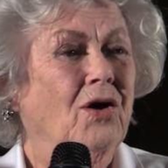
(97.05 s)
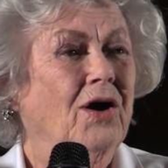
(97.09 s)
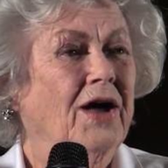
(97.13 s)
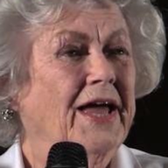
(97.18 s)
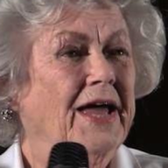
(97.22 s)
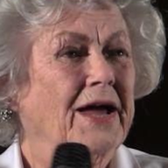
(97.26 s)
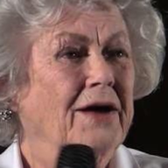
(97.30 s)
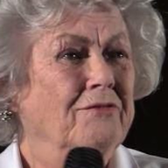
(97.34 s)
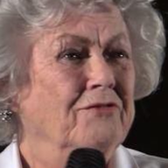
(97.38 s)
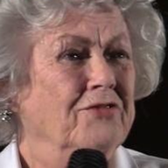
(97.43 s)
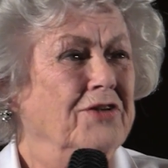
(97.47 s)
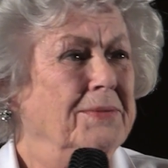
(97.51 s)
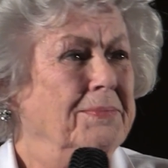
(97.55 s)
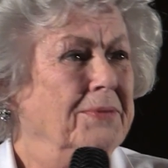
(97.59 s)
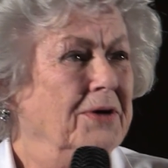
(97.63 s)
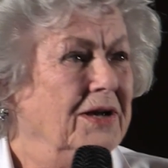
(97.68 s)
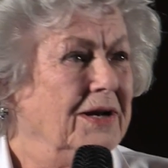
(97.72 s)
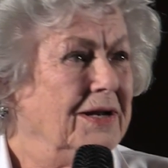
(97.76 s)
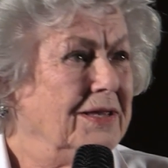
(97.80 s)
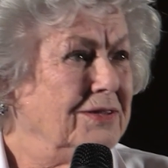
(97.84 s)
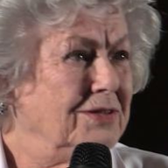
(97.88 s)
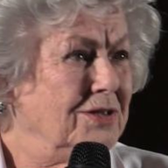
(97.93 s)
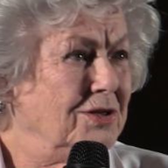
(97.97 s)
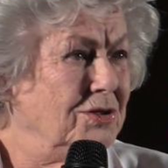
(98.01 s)

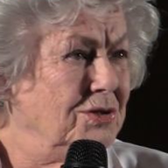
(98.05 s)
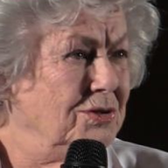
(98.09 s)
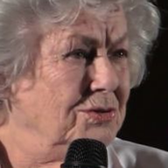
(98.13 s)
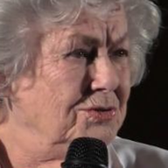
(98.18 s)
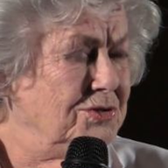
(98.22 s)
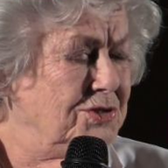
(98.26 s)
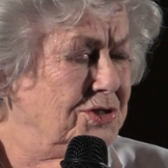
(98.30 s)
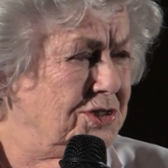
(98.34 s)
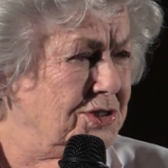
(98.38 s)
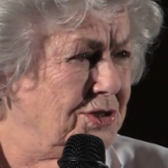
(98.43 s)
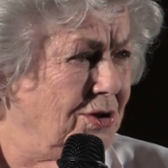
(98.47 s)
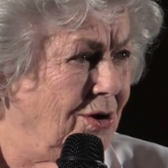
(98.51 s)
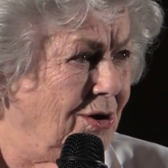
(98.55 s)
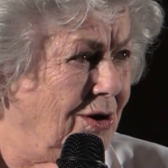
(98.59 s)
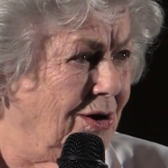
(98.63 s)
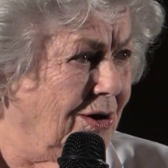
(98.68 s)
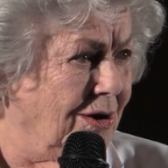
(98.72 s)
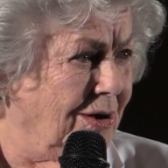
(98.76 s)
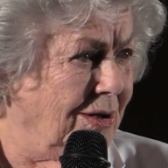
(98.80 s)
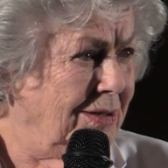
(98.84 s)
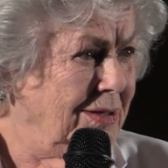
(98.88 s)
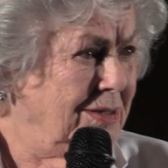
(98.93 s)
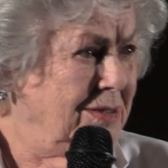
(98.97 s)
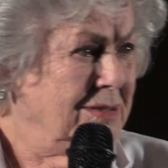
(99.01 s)
everybody that you
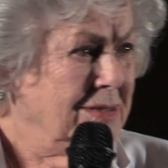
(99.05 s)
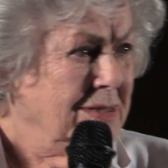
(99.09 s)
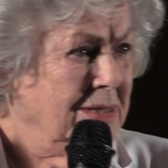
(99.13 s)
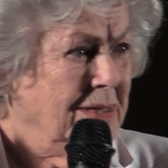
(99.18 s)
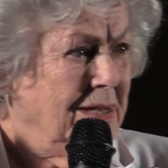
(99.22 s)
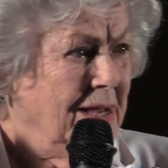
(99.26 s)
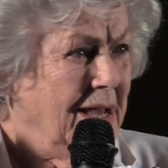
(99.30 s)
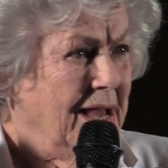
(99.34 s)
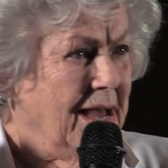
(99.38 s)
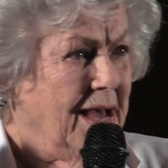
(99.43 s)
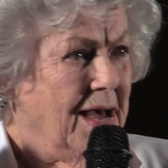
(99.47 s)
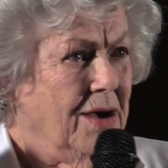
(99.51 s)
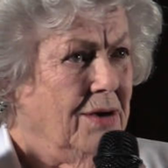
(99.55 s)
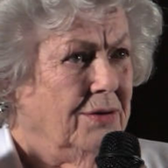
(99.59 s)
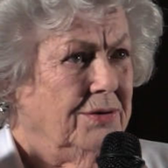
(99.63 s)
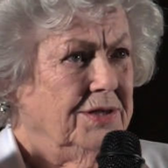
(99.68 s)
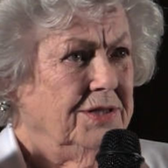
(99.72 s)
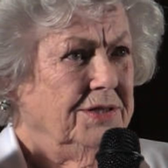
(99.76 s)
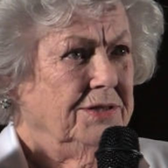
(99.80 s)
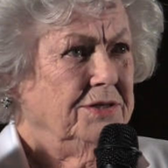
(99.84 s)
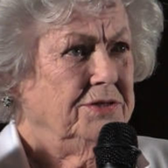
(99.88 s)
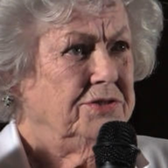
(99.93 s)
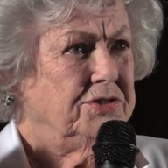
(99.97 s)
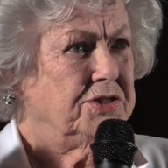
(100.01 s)
saw out
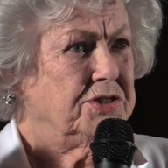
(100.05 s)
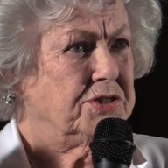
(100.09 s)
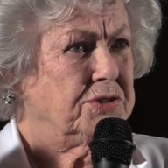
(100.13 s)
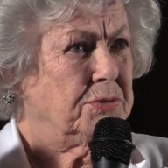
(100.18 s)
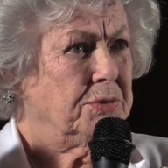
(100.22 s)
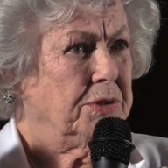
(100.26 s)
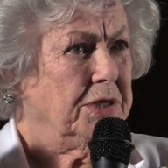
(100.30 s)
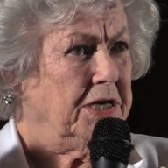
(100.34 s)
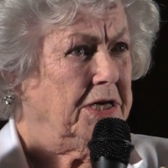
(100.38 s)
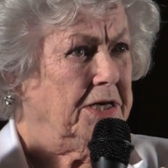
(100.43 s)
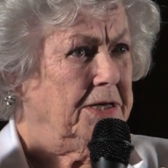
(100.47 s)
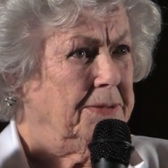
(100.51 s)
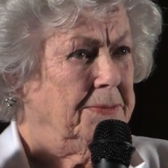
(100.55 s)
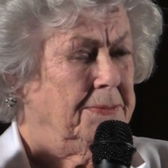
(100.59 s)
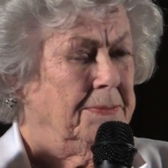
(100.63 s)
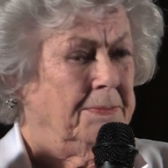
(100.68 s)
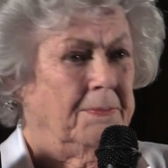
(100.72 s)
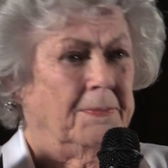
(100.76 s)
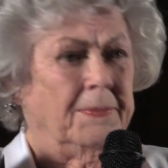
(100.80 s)
on the street,